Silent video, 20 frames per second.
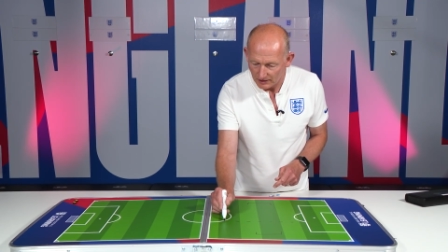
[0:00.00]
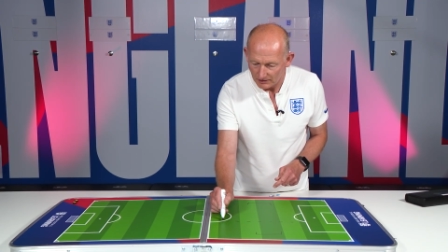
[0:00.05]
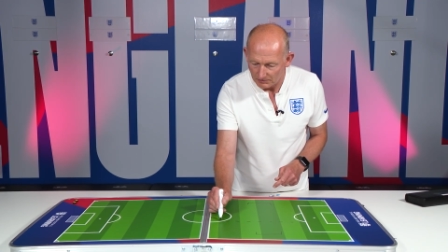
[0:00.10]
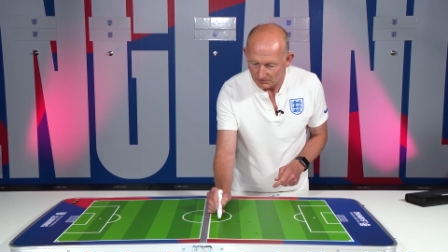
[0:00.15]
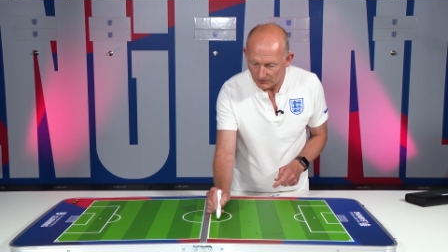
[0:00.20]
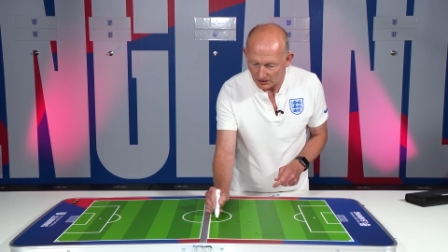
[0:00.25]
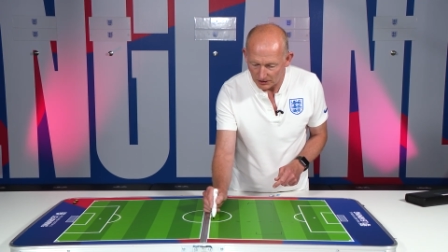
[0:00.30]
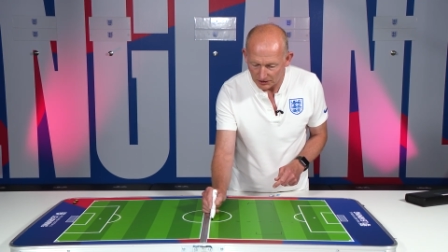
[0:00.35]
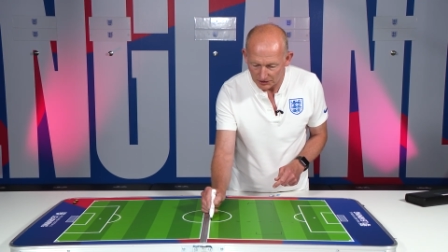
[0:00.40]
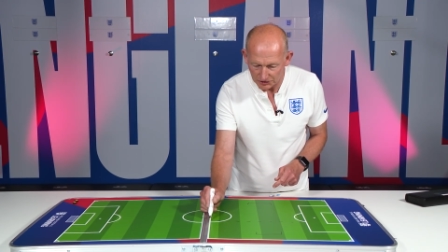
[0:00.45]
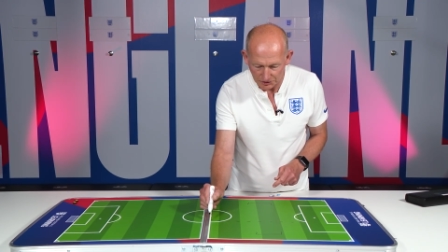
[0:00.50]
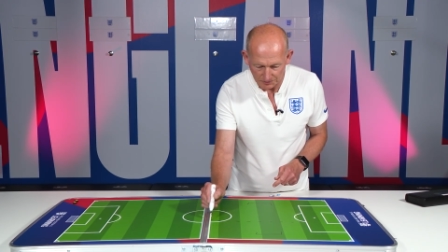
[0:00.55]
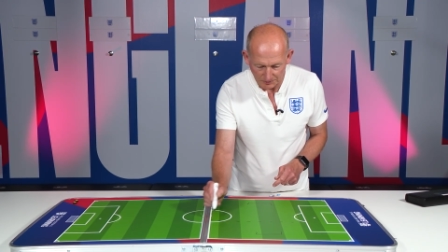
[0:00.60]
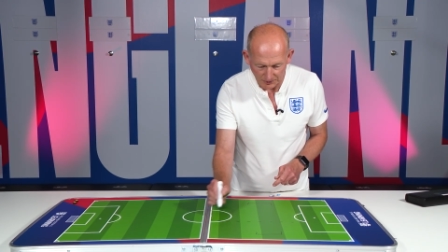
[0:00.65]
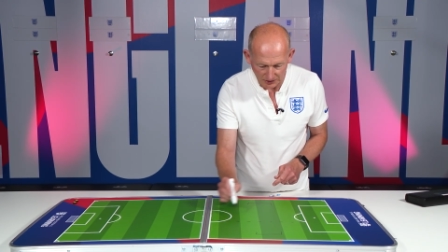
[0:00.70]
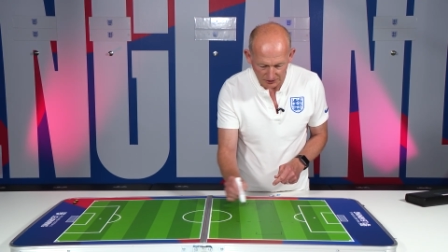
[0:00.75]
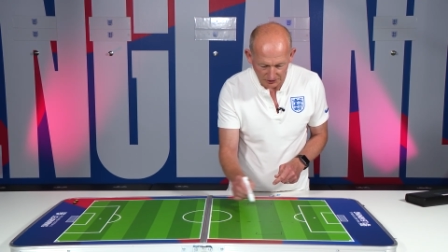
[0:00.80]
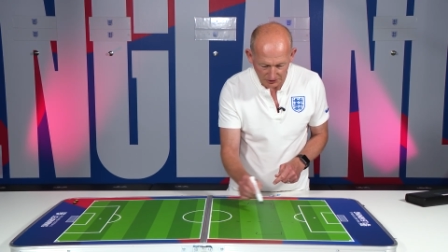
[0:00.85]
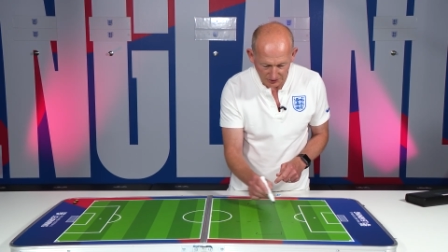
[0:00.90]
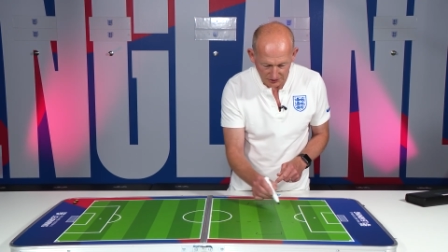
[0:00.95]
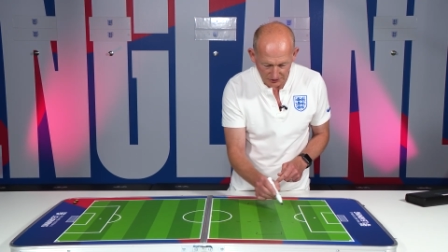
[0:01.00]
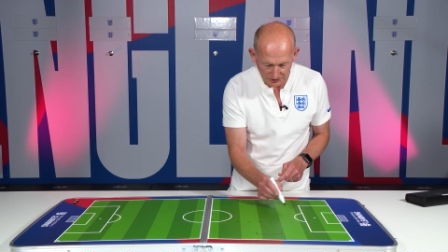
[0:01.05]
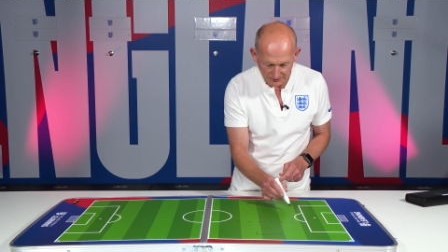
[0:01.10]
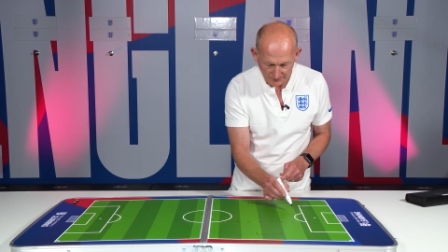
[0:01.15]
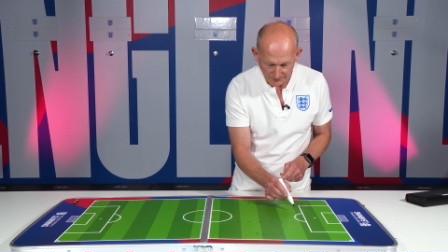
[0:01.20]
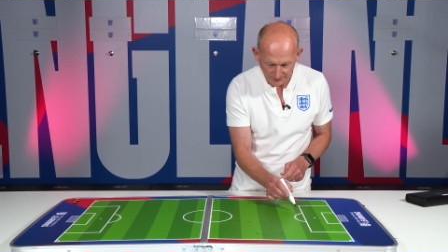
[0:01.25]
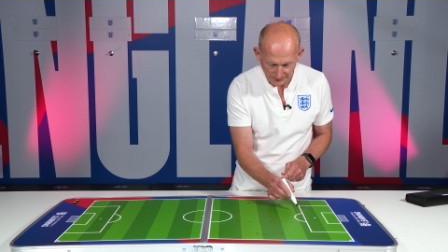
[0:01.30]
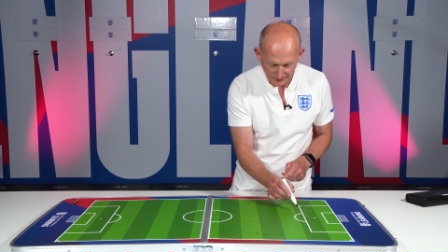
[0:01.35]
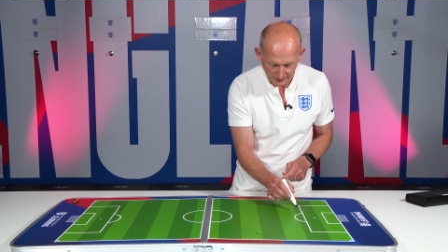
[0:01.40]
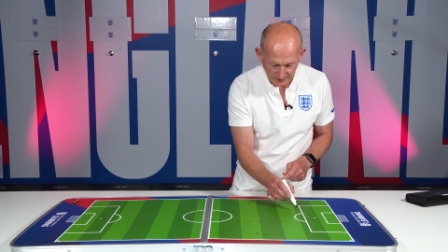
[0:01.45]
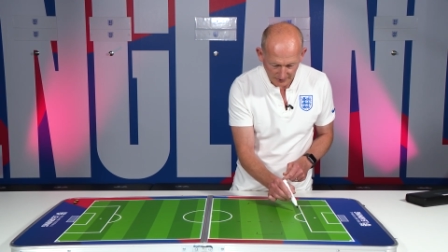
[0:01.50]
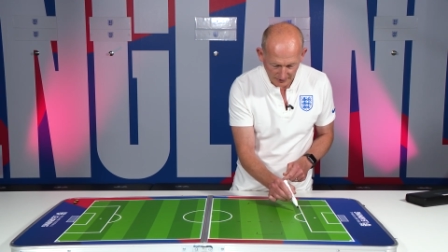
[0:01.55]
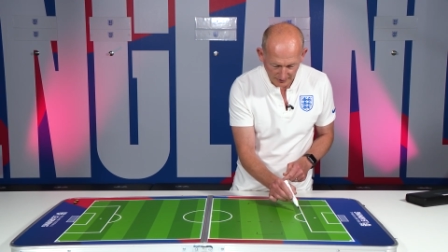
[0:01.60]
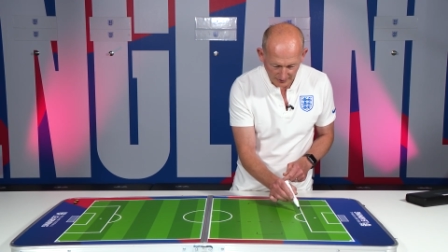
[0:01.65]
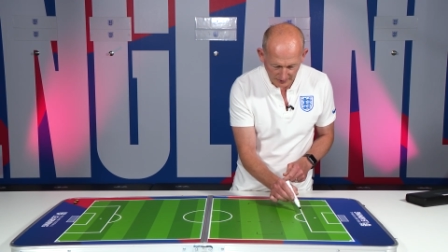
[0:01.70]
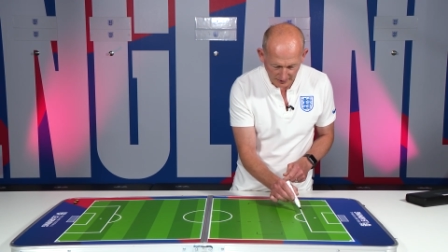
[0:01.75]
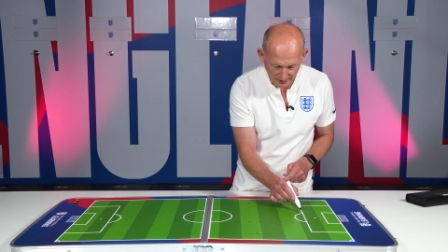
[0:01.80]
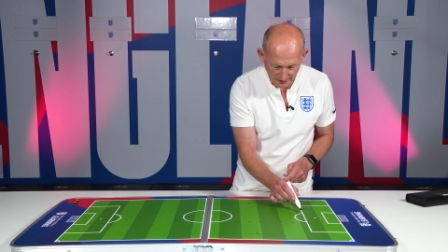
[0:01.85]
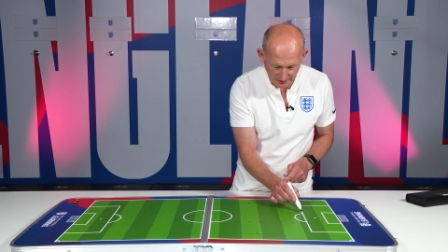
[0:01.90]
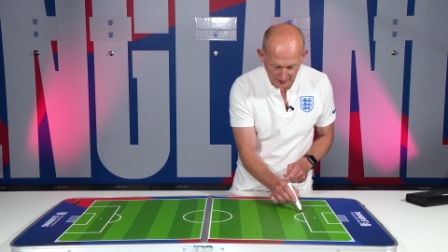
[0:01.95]
marker spots,
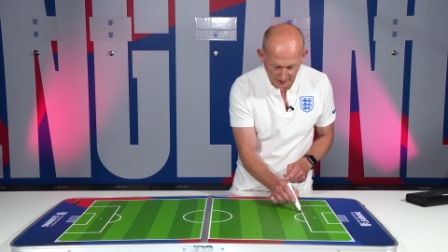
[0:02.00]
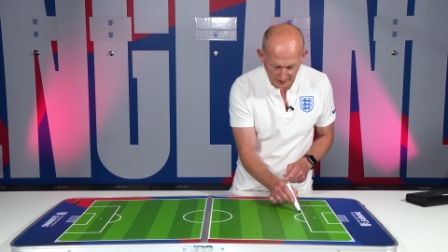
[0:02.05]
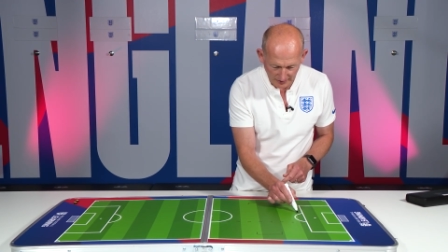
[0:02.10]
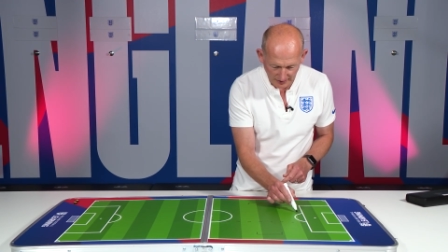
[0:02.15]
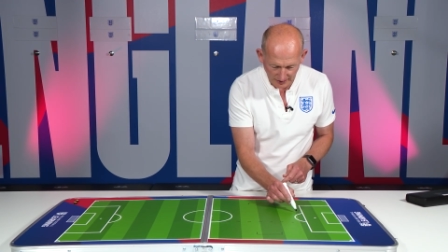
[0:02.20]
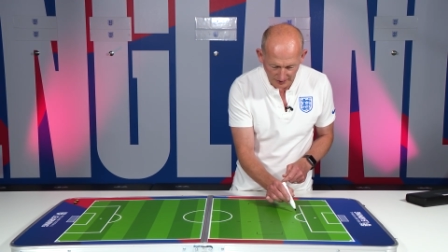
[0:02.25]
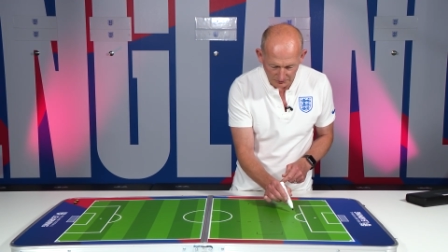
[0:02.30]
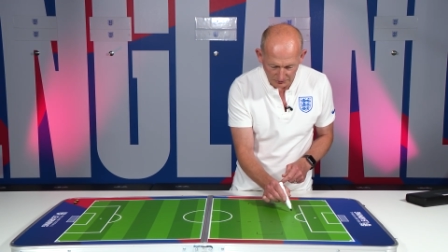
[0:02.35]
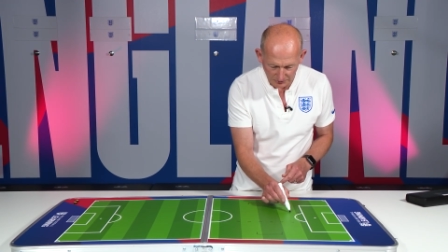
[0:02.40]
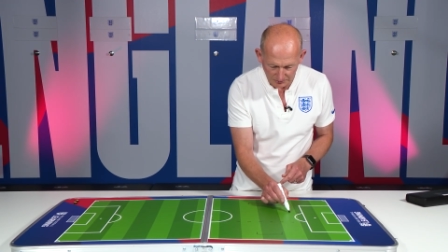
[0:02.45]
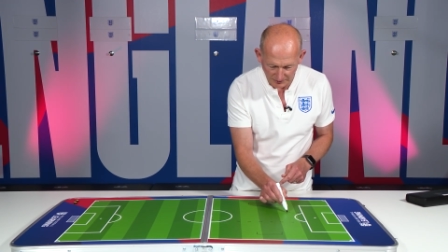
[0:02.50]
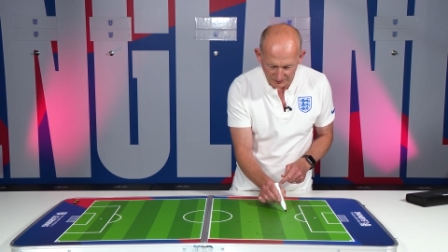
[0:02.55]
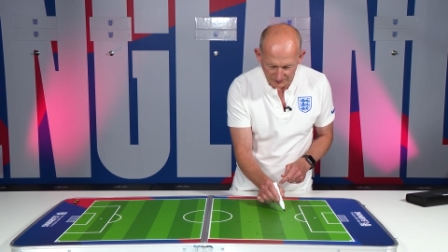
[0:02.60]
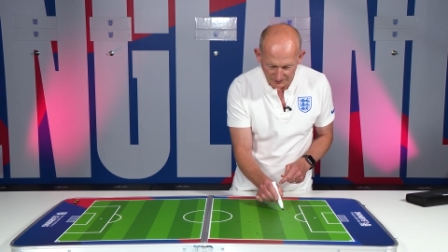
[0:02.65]
then they would be